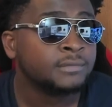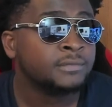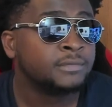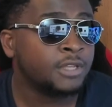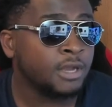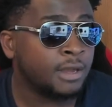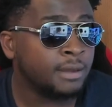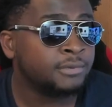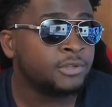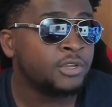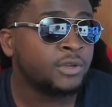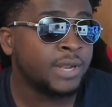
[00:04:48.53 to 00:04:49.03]

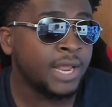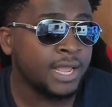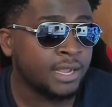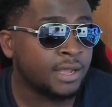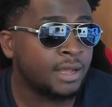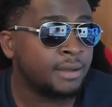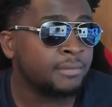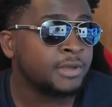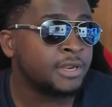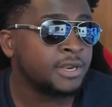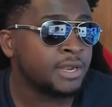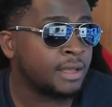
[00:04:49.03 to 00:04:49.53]
W, they
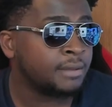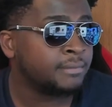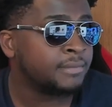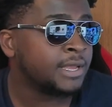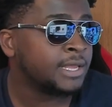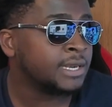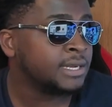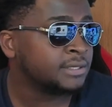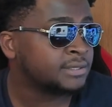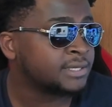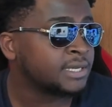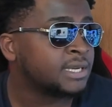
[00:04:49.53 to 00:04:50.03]
coming up,
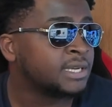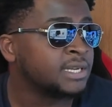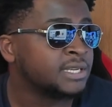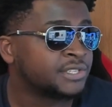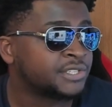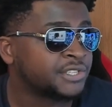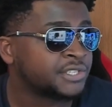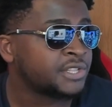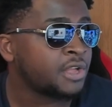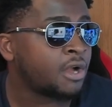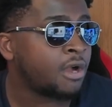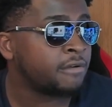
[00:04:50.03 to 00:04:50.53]
man. This is a good
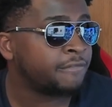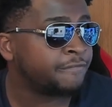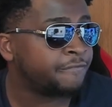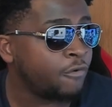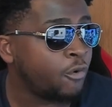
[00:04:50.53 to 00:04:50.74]
start.